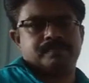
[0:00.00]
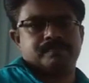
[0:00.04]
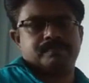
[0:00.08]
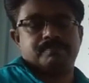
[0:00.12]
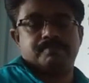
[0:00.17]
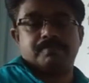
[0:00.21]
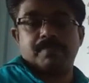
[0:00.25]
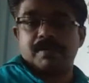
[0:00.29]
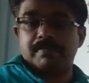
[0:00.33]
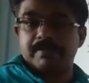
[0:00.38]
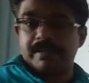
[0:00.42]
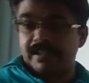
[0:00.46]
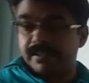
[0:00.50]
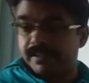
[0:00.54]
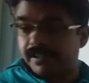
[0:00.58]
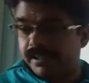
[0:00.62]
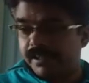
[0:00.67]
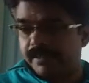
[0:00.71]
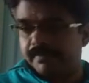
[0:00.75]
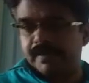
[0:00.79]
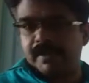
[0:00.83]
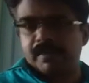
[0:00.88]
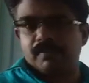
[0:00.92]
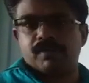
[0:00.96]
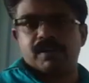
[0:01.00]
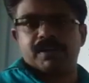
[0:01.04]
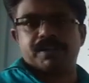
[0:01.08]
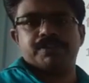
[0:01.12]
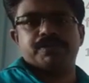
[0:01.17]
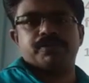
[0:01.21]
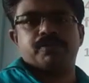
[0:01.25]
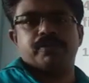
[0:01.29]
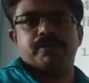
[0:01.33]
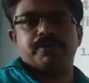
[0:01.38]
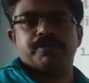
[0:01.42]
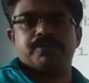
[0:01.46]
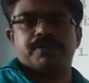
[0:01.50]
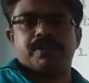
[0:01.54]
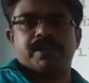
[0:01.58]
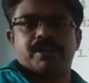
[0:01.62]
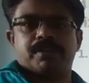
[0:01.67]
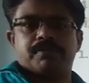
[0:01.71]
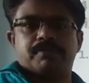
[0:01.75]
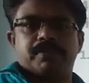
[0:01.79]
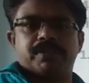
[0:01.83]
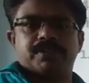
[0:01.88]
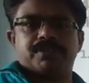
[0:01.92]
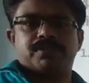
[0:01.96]
Maybe in the evening what is going to
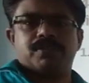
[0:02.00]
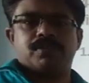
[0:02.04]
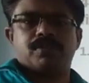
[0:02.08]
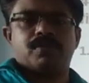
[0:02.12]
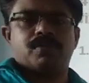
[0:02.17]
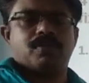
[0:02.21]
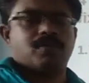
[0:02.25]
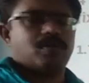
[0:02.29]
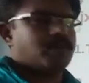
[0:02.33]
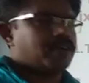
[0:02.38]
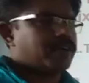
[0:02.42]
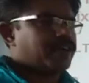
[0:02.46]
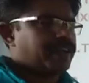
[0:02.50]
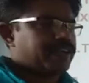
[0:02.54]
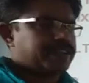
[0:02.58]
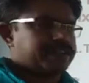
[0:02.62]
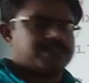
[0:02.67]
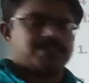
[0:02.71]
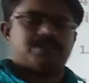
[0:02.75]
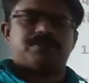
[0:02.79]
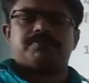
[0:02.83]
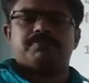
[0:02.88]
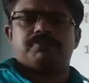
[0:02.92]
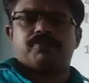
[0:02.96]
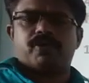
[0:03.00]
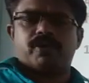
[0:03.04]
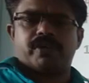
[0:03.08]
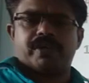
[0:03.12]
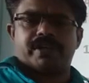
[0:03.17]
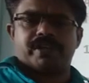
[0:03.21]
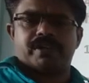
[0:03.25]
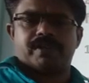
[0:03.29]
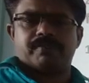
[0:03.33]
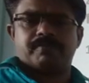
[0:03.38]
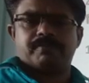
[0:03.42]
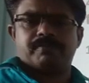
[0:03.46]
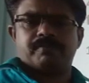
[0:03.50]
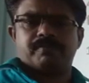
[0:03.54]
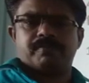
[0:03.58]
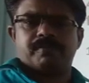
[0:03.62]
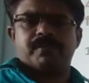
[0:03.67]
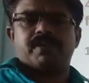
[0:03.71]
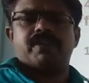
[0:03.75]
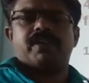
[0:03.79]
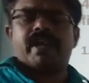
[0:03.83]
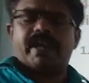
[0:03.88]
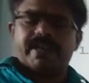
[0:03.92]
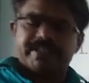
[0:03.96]
take place, or next morning,
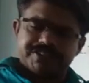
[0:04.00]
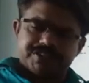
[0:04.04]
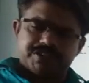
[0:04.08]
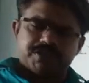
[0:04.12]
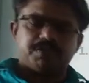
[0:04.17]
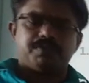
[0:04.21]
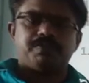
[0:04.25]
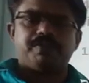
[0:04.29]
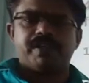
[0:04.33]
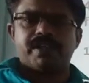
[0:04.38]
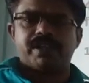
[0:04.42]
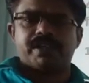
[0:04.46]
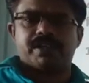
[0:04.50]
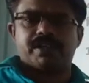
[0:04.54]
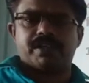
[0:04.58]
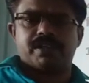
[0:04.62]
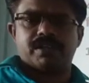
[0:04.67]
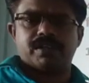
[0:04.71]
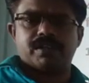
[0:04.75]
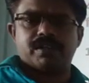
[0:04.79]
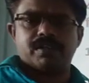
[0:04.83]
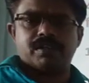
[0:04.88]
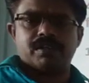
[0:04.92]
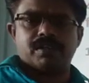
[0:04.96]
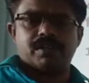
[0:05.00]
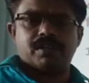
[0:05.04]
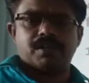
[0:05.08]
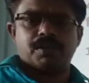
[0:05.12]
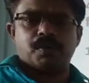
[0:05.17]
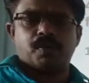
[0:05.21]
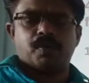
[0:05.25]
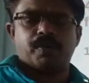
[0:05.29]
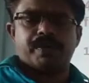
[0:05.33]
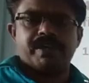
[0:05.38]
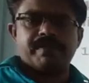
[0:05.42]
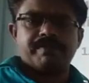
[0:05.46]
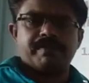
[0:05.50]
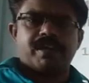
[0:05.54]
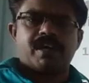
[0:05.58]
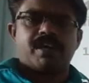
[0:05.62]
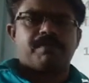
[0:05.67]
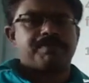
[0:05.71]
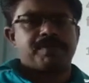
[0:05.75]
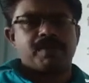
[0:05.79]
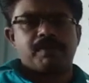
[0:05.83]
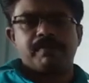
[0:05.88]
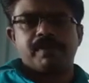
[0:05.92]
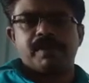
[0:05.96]
next week, or even
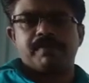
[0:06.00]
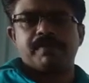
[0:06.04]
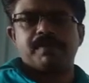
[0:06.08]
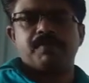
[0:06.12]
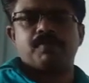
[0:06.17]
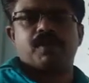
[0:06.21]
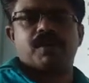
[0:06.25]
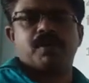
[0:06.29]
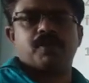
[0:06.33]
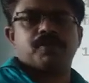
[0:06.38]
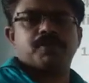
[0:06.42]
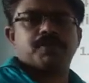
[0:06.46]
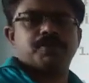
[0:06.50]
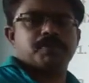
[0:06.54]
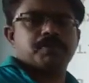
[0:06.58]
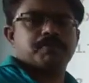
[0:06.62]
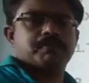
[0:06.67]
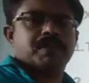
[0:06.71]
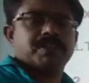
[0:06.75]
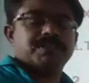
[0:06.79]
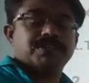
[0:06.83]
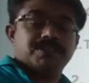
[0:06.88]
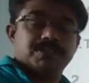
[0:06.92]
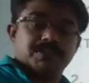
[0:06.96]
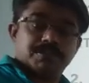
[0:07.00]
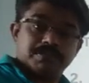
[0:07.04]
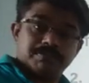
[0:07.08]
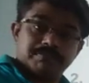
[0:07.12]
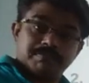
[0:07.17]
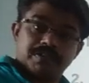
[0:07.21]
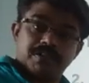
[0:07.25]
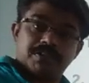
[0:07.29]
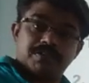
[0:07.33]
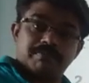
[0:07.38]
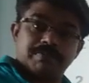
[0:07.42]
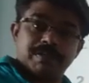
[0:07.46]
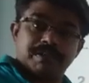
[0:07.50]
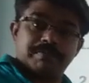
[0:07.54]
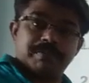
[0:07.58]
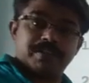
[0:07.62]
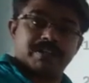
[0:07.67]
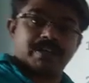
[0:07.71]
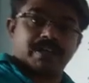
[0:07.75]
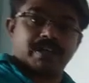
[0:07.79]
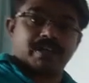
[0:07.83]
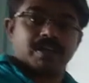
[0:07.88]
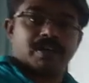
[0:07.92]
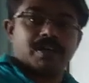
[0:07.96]
after maybe 1 or 2 months it may
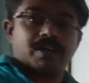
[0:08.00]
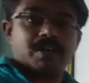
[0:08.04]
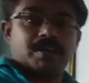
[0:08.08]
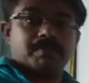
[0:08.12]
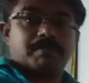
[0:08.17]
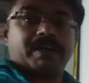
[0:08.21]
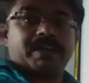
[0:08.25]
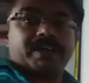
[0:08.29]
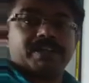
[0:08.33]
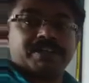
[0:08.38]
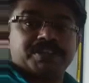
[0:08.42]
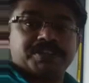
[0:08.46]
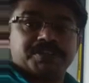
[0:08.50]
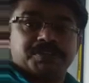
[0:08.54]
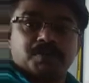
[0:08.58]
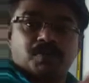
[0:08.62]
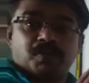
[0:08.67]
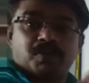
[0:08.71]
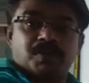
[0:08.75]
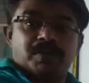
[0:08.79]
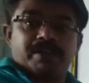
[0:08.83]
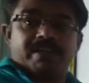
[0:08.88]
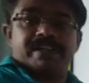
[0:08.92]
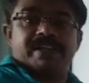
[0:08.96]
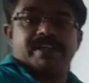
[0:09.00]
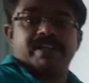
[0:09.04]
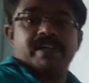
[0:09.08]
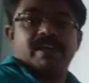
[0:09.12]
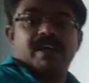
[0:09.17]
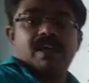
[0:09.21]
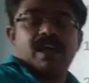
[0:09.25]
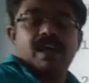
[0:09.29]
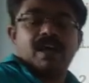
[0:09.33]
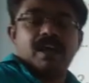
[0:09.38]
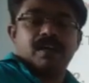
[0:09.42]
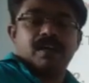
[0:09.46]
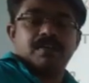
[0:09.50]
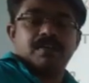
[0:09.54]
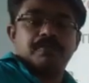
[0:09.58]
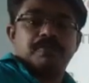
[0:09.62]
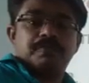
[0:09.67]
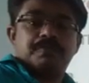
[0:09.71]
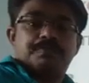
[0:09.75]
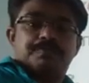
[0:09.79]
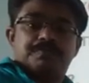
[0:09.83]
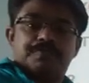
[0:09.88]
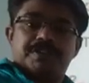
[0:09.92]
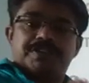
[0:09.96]
be there. But it is already
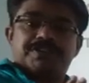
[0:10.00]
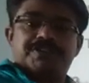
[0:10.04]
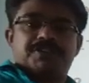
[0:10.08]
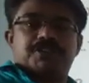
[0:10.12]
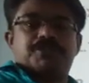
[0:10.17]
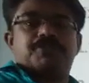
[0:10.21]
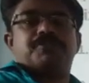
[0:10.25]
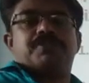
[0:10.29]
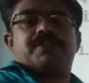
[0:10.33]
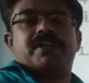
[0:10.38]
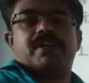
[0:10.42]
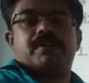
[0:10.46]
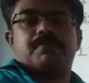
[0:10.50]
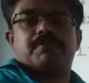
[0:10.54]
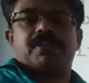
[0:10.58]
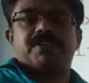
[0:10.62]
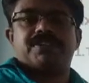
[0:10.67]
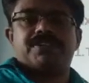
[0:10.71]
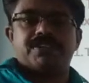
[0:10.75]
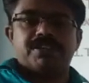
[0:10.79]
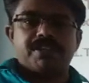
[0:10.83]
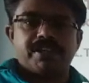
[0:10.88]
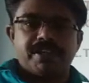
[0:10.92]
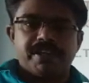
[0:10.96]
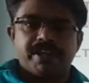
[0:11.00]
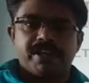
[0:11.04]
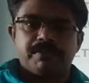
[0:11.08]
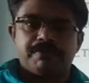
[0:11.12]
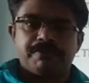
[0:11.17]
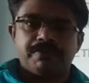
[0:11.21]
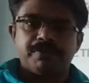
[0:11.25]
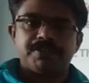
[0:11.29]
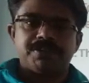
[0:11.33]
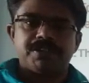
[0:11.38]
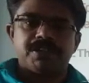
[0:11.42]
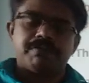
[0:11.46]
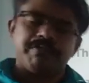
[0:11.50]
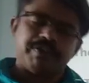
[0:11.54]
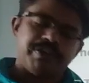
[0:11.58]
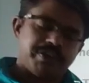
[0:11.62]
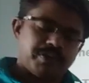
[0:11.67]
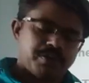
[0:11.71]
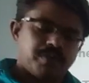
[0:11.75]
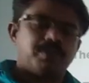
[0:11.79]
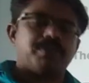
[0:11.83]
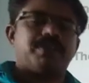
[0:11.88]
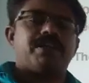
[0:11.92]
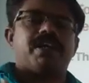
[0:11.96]
fixed to take place in the near future. We
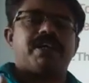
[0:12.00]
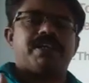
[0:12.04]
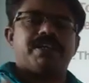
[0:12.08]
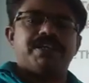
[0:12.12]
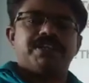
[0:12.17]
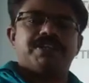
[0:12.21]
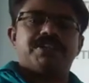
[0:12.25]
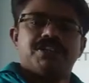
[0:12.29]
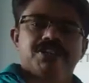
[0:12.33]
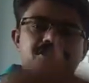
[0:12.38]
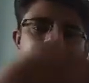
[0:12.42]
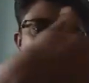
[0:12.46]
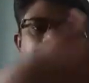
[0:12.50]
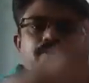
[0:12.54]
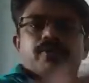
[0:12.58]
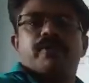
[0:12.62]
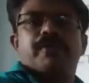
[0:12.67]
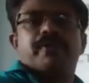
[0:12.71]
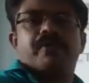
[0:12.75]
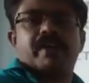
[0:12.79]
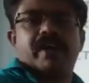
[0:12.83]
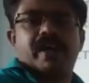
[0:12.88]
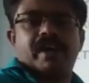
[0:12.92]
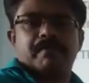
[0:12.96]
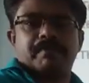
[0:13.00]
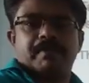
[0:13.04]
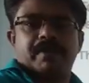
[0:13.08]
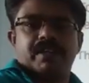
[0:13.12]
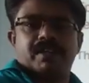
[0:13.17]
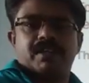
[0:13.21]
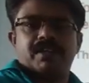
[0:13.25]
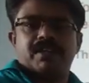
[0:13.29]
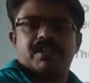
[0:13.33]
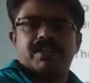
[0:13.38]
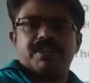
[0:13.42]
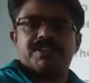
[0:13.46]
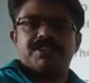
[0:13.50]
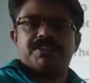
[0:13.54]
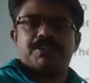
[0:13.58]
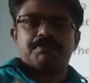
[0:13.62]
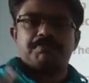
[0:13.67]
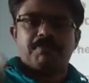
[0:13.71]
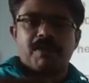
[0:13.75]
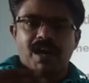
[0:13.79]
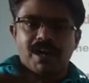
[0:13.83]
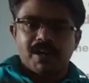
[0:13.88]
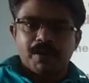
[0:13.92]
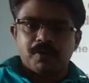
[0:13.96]
know that it is going to happen. It is
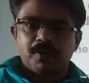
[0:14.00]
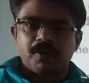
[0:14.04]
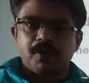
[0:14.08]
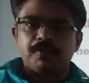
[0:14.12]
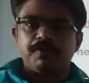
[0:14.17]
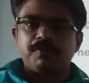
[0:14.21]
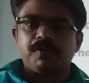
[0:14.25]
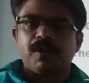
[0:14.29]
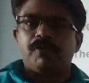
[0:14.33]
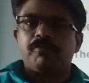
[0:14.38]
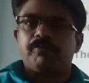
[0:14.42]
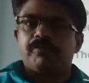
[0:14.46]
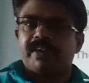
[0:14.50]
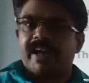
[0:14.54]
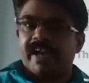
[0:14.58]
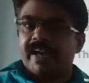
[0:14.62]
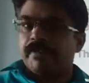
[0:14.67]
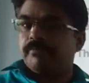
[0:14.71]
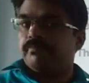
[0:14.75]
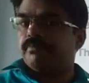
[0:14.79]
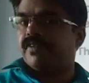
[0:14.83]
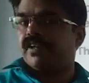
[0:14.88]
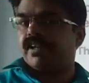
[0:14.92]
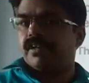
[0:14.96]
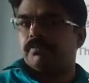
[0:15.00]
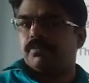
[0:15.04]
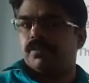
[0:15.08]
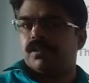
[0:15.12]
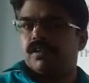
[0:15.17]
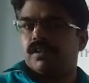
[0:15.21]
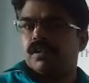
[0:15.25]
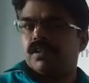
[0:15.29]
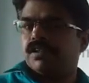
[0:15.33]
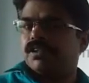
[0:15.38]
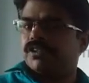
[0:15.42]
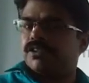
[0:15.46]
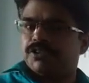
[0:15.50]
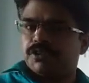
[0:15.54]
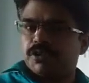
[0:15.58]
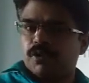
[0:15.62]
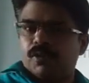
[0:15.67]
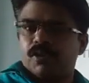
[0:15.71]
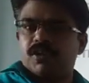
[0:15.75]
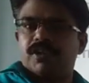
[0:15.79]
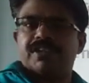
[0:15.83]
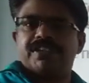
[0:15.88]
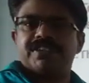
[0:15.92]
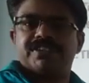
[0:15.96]
part of our timetable. It's
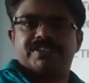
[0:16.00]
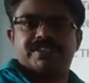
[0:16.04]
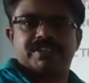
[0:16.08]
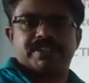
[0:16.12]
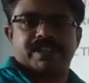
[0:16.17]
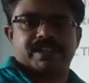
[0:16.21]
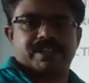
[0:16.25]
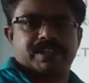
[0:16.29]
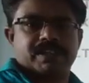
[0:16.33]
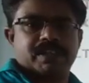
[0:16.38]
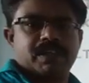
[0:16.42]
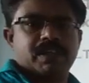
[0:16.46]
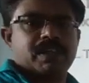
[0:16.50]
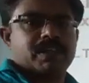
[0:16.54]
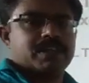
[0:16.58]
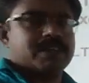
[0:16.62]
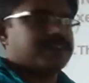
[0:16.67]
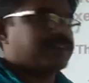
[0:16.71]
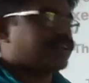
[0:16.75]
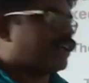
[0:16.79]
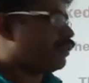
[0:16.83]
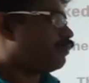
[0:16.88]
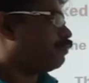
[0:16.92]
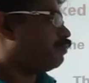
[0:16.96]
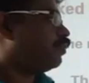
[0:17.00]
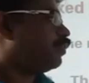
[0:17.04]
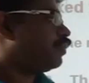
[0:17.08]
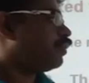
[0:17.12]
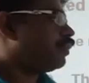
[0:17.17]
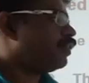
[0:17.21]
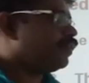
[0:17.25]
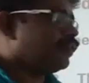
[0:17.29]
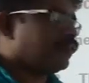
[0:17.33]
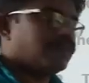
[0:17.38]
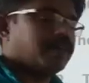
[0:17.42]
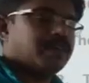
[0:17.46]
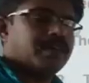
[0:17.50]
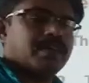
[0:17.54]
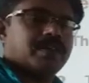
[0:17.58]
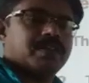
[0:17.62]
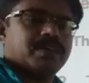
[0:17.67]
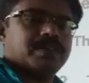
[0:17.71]
already set. Therefore,